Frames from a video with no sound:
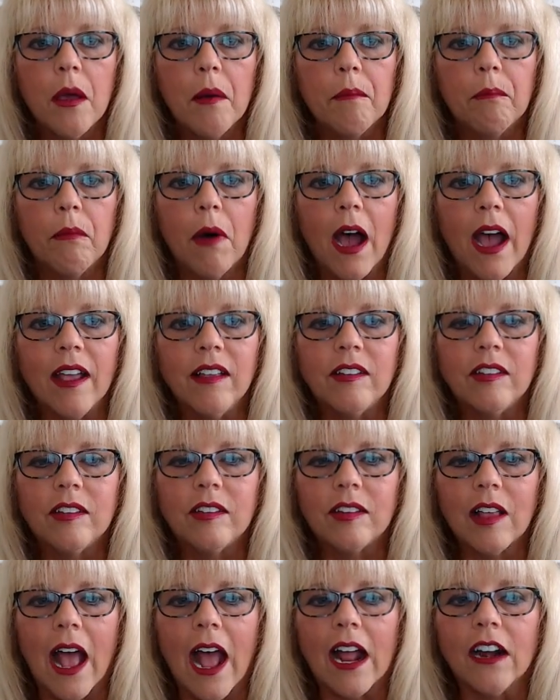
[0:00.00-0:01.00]
My
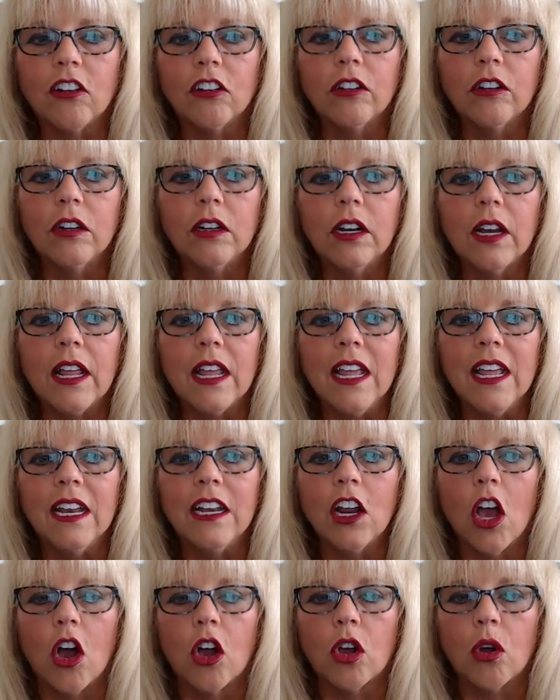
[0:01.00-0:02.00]
Saturn
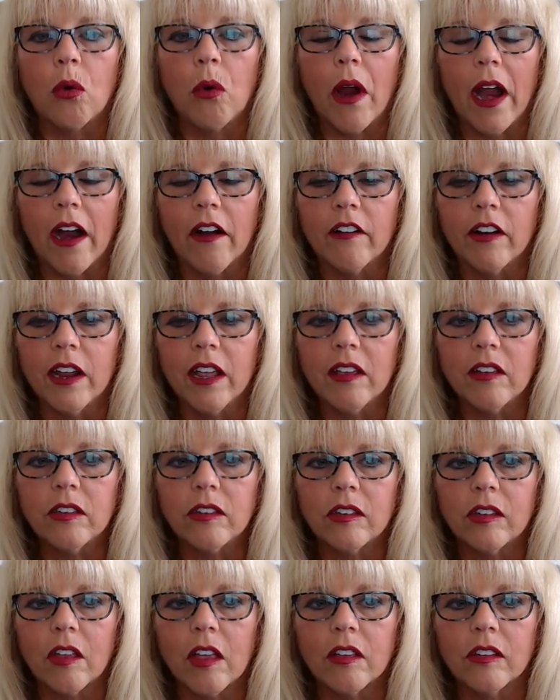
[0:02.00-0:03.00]
in
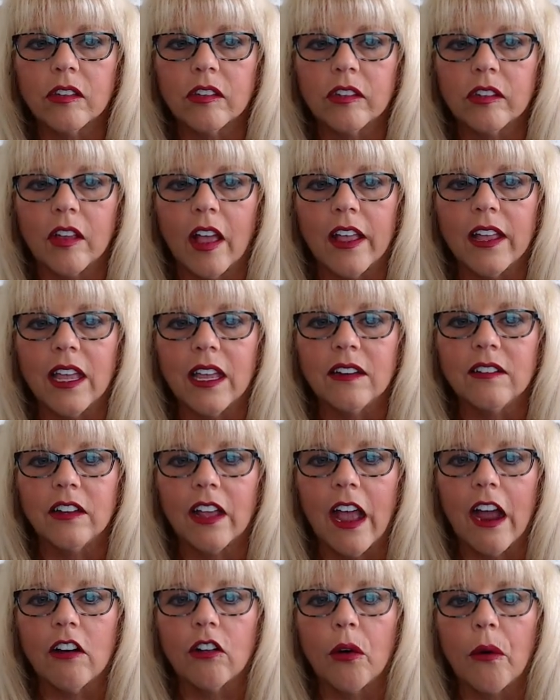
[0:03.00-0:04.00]
Aquarius psychic
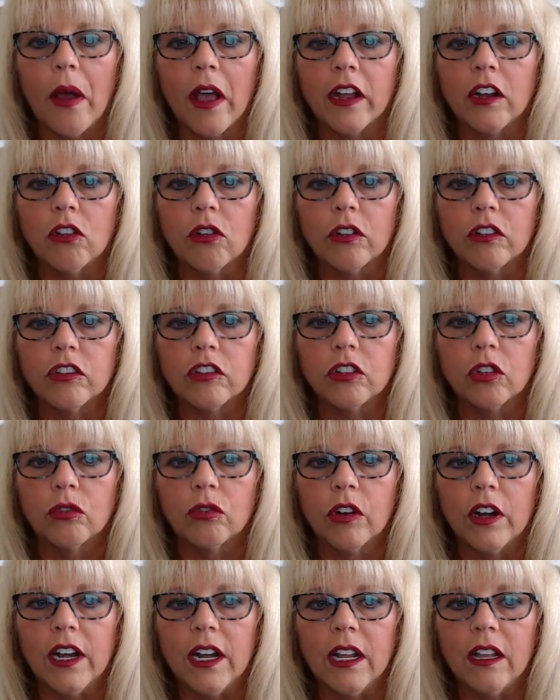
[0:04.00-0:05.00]
tarot and crystal
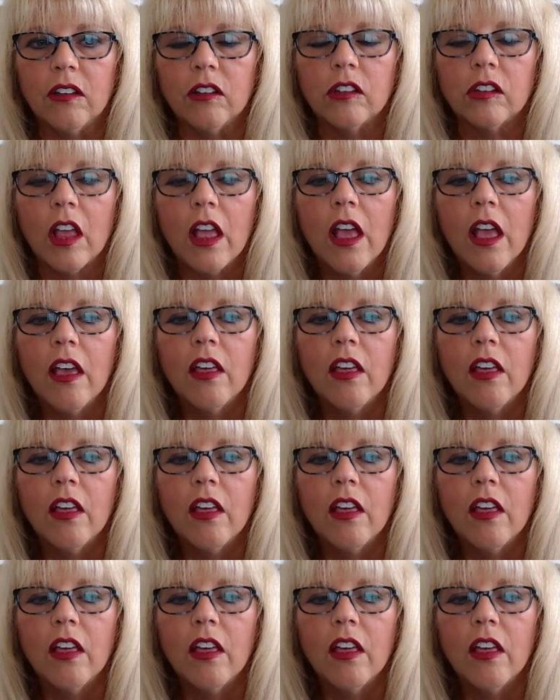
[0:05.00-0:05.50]
readings.